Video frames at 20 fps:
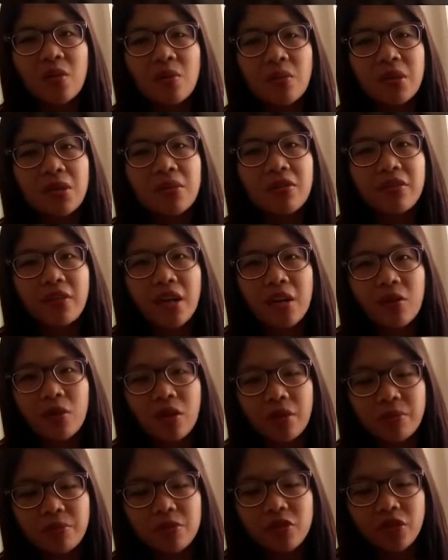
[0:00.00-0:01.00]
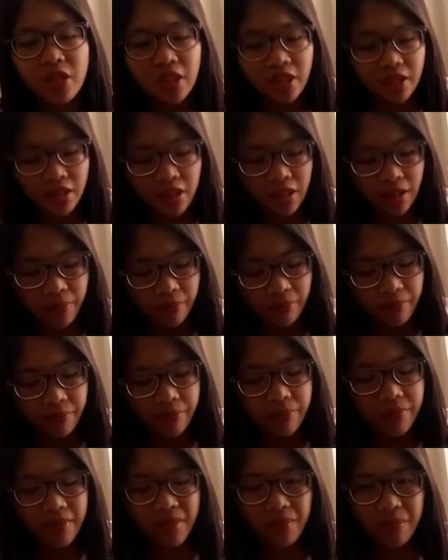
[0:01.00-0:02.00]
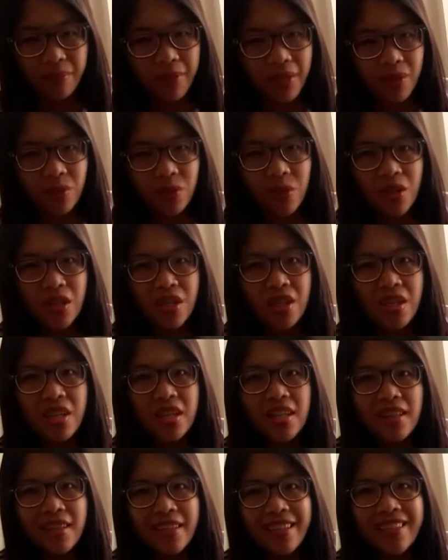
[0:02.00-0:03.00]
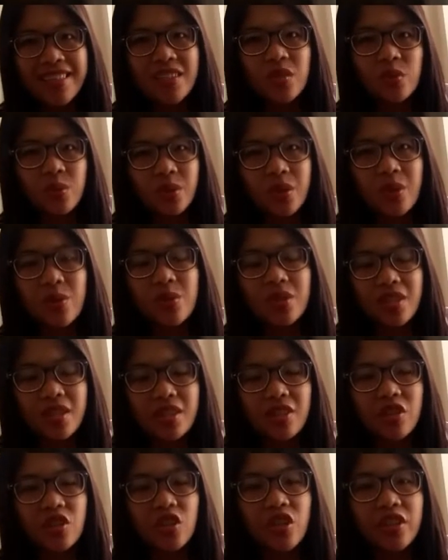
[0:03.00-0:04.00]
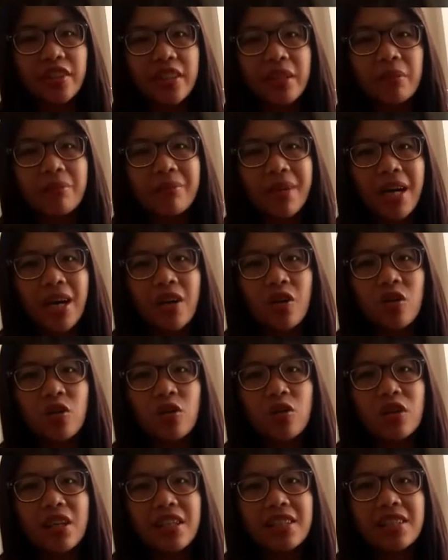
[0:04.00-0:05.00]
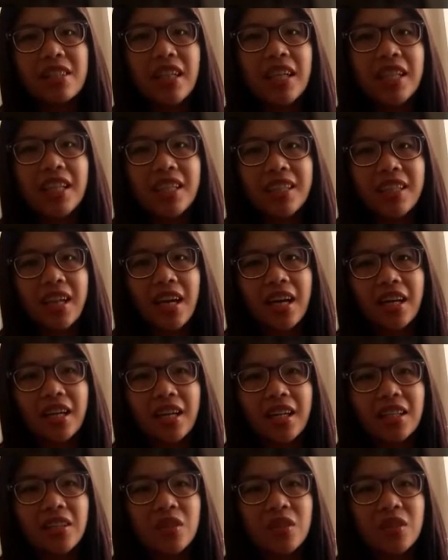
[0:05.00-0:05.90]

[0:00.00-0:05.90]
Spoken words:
ko mag-follow up, check up. Pero, last 2013 pa ako, last na inatake.